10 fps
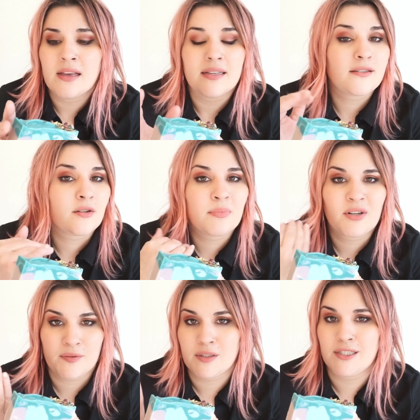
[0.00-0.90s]
It's still
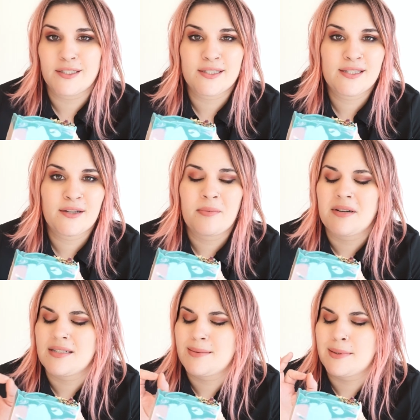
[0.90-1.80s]
perfectly good soap,
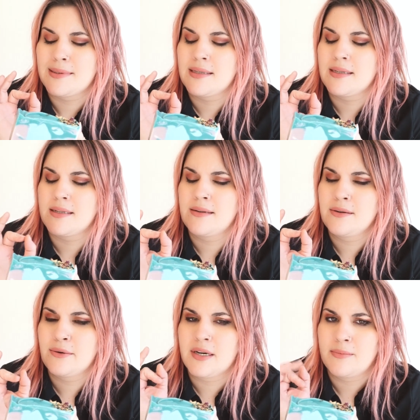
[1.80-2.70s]
and it smells
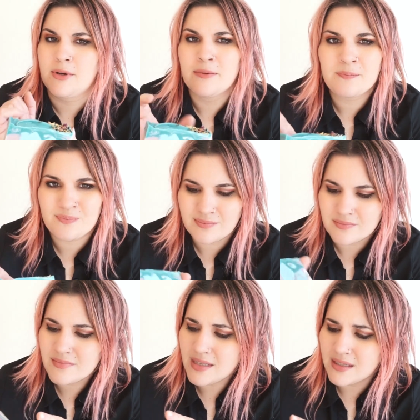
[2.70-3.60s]
incredible.
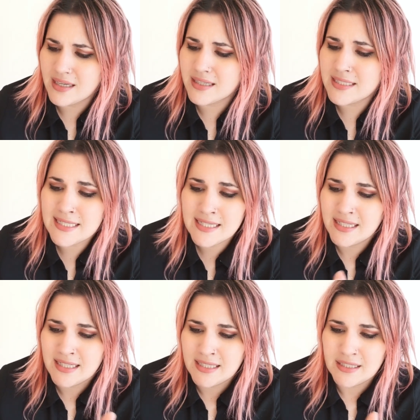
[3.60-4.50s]
And
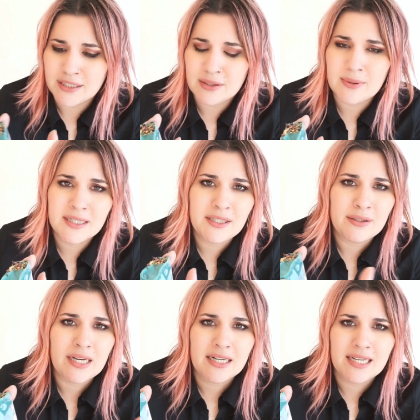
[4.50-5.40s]
you know what?
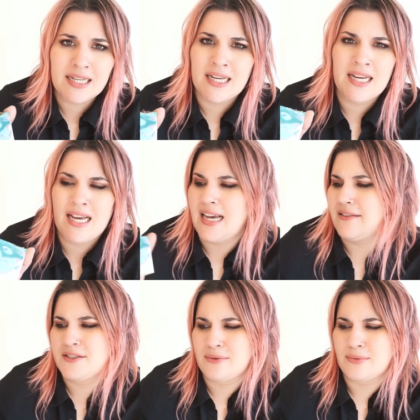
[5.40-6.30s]
You kind of
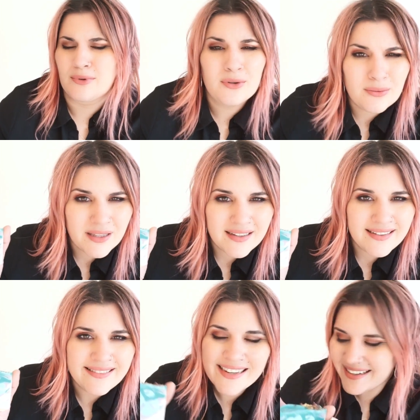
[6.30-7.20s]
have to roll with
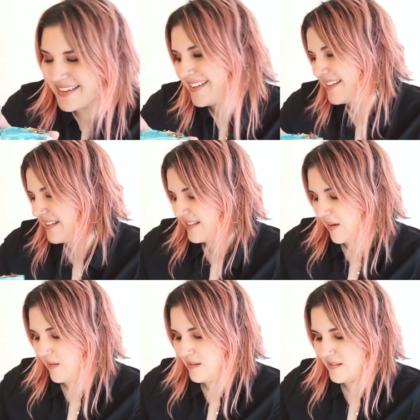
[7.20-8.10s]
it. So
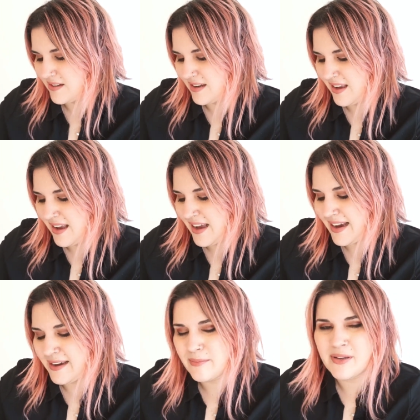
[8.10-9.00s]

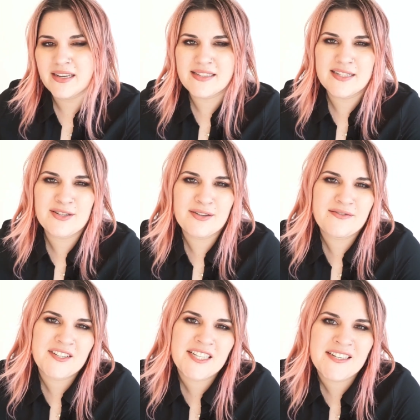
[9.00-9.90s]
I hope you guys enjoyed
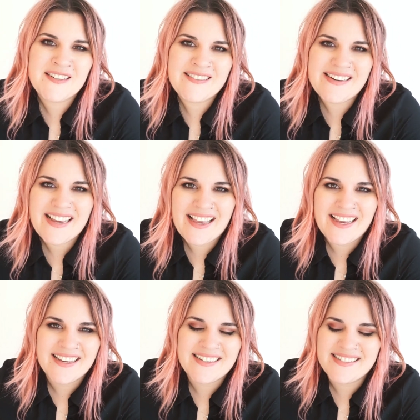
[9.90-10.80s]
the video,
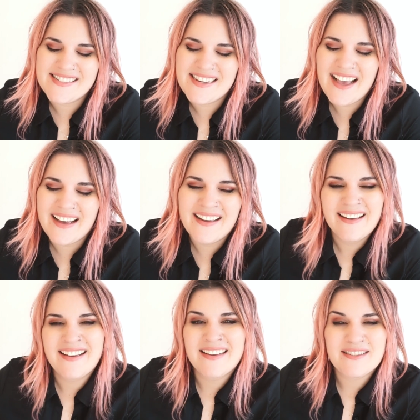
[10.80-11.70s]
and yeah,
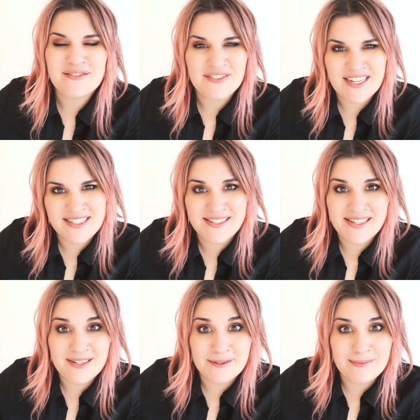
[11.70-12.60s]
don't forget to
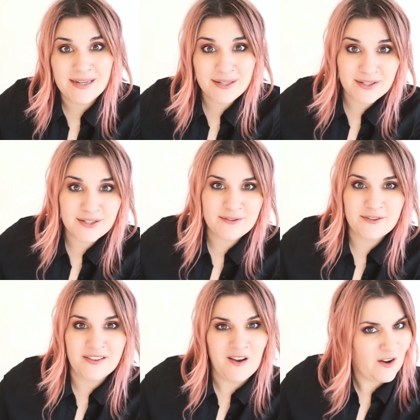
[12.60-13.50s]
set your reminders
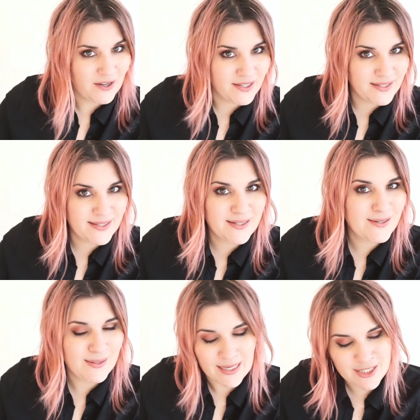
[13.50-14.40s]
for the August
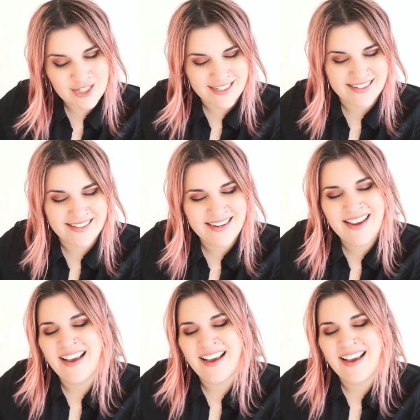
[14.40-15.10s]
collection.